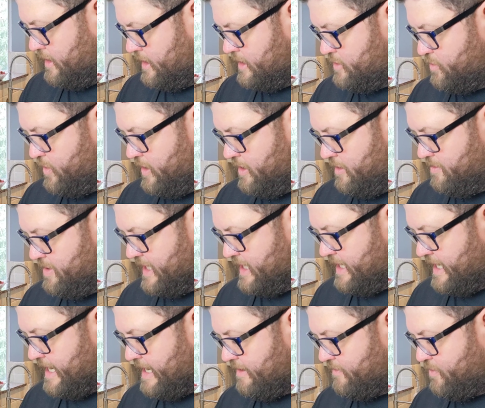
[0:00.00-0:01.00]
It's weird
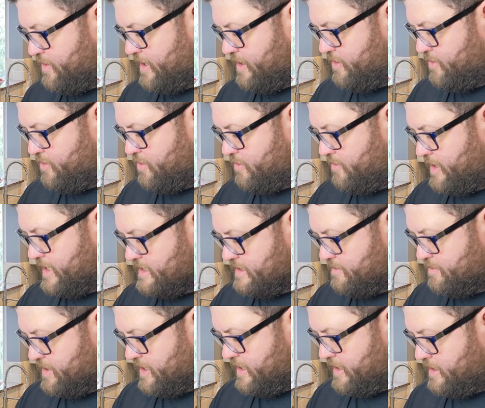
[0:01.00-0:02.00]
being halfway through a
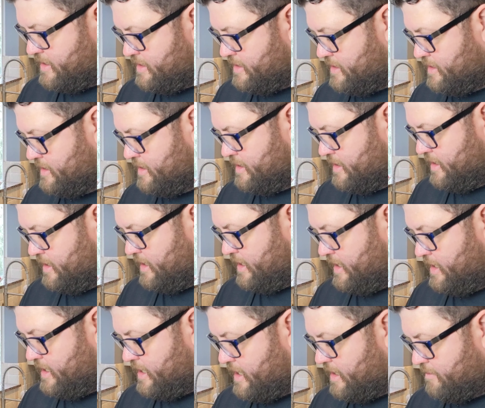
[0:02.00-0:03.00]
recipe
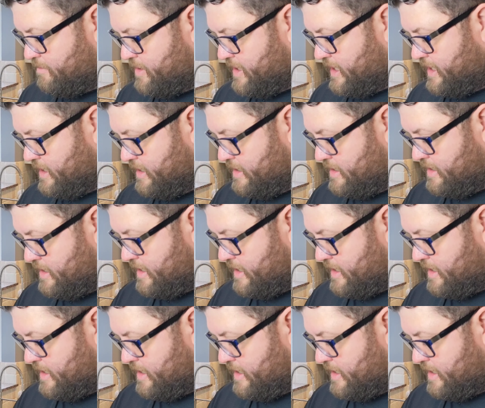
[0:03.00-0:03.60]
and not being